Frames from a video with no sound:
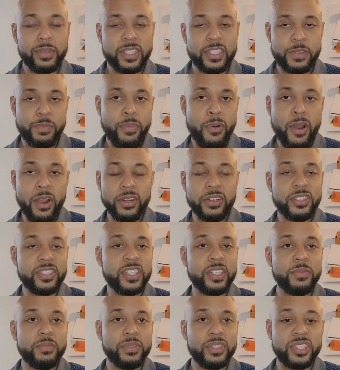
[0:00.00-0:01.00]
this
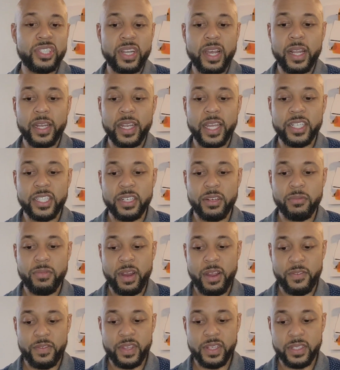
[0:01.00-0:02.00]
partnership with John Legend and
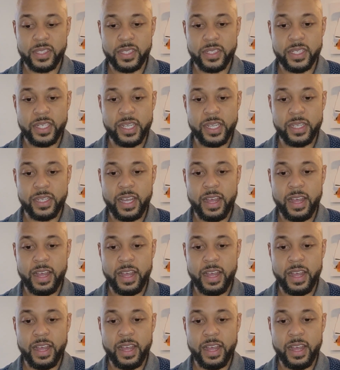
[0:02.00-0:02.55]
Raphael Saadiq.